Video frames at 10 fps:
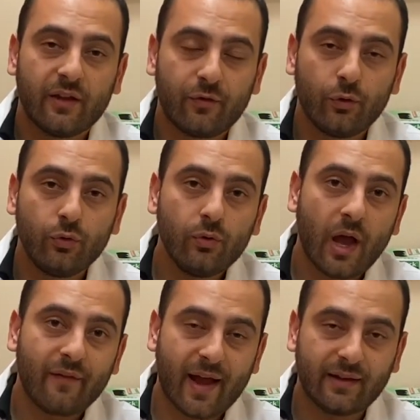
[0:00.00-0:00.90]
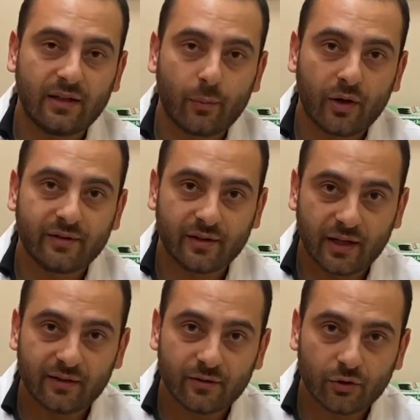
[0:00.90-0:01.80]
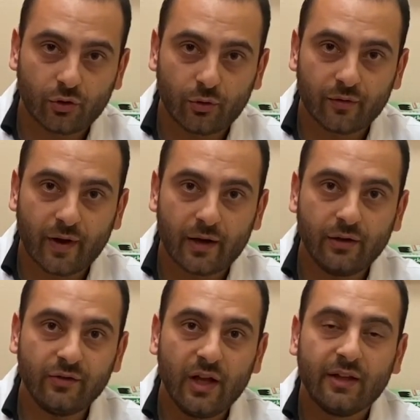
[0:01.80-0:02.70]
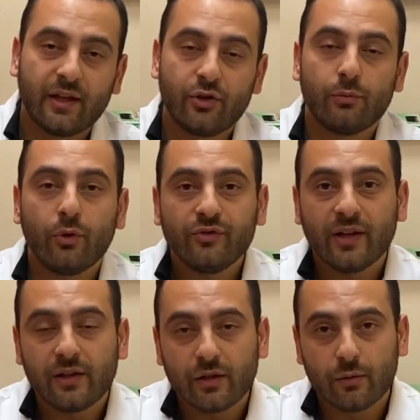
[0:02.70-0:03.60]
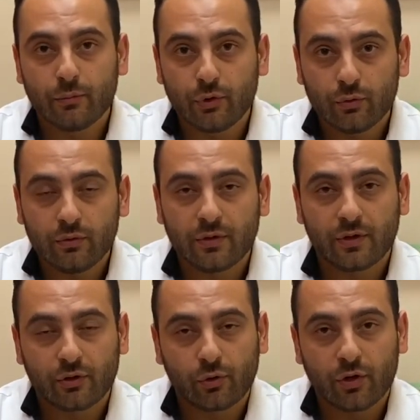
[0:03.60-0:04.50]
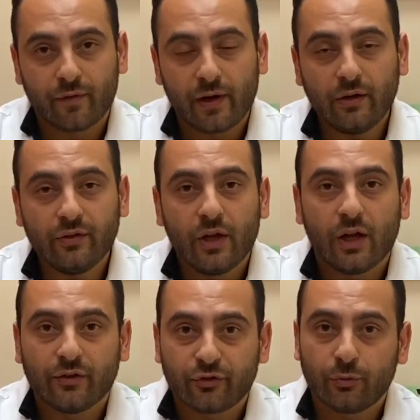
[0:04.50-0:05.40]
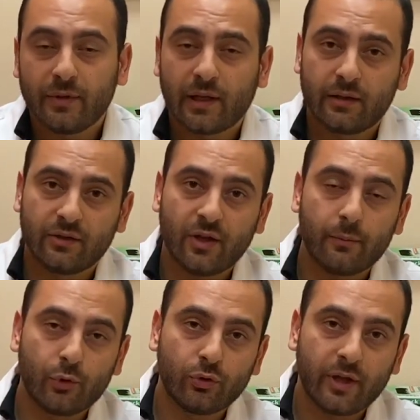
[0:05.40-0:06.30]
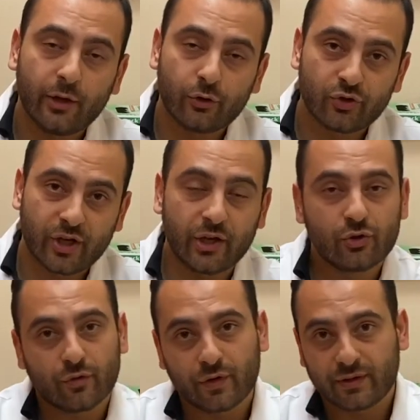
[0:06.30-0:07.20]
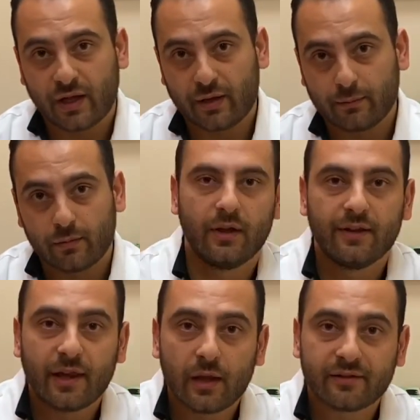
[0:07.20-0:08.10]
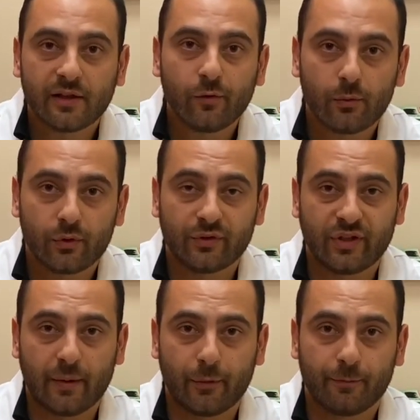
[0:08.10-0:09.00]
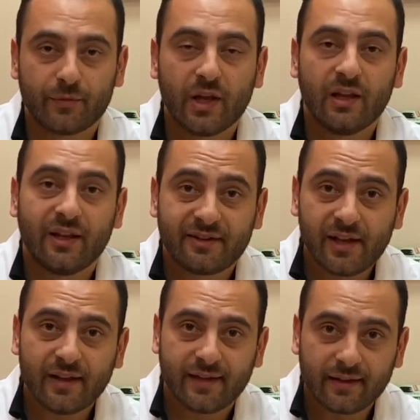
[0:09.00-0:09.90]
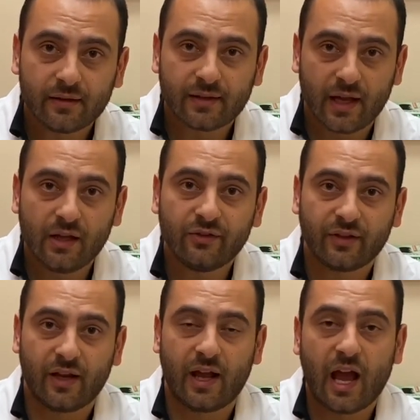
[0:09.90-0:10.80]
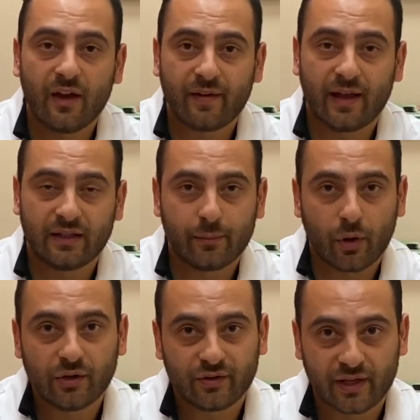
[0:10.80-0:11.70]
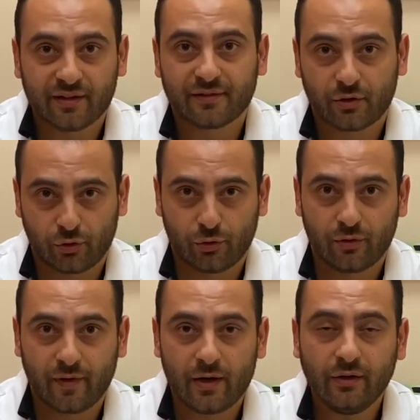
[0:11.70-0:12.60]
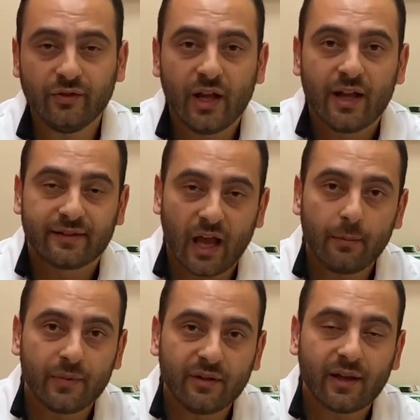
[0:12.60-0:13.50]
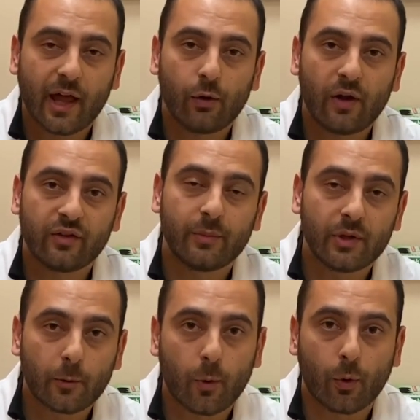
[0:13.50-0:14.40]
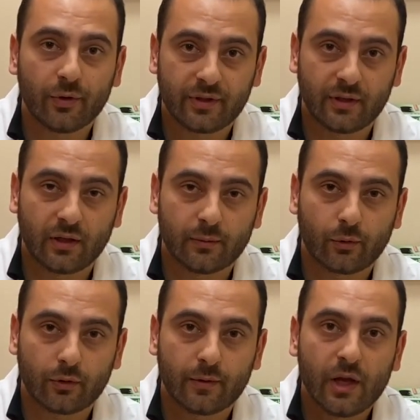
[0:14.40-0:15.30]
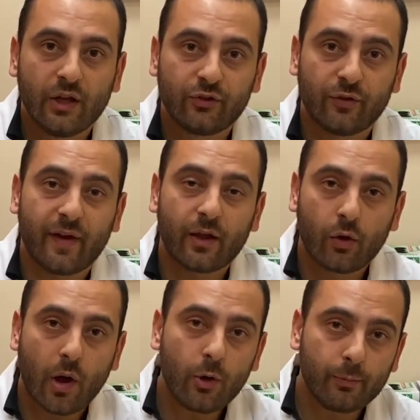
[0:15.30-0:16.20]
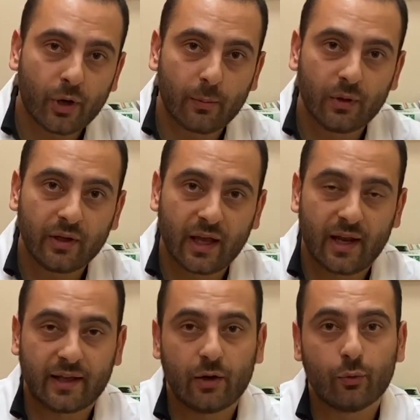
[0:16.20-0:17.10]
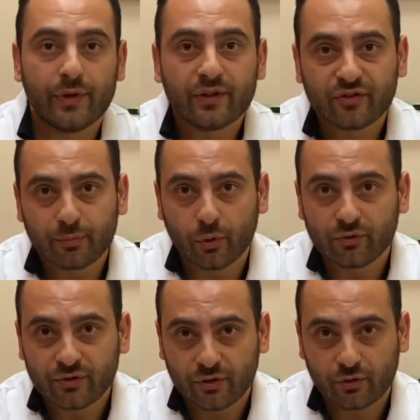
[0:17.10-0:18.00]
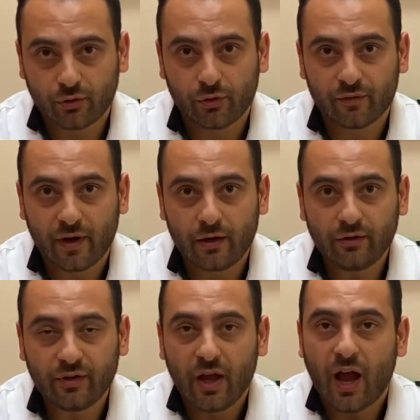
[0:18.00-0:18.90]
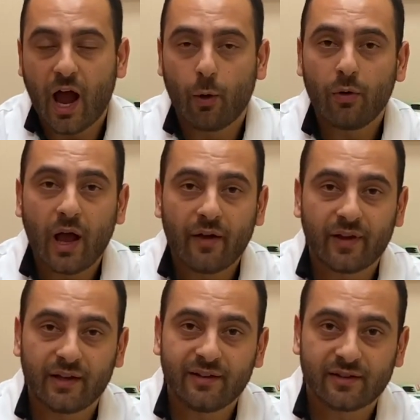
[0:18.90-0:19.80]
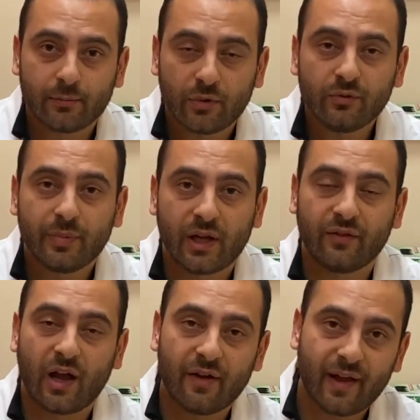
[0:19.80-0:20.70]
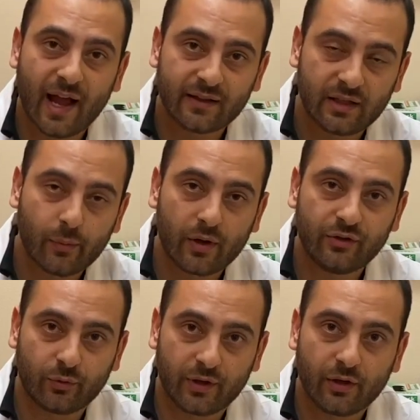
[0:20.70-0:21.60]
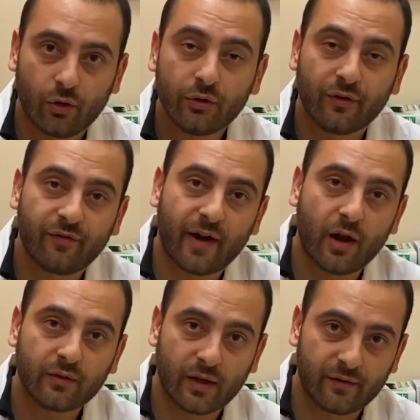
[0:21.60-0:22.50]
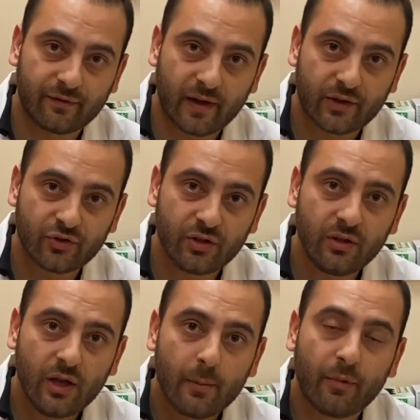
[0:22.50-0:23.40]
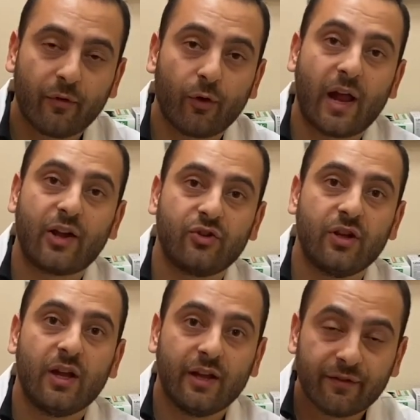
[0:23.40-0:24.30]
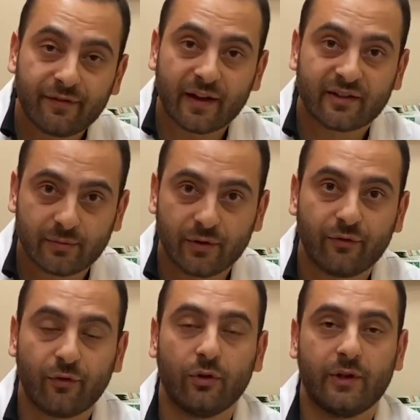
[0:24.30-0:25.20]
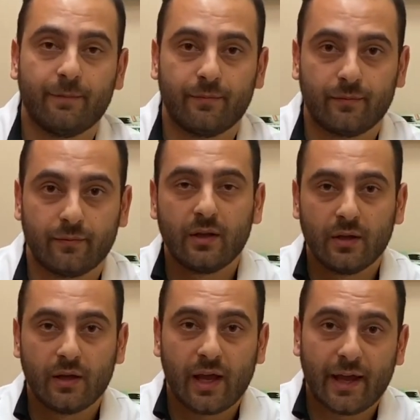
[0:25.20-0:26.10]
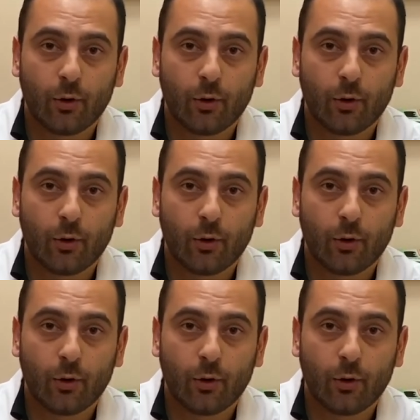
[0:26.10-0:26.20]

if you do have antibodies against the coronavirus, then you're most likely immune to the coronavirus, assuming that it does not mutate or change over time. Now let's give one more example. Let's say I take the test and I have antibodies against the coronavirus. That means I don't have to be in quarantine anymore. So if I go out in public and I get re-exposed to the coronavirus, I won't have any symptoms because I have antibodies ready to go to fight off that infection before it actually infects me fully. And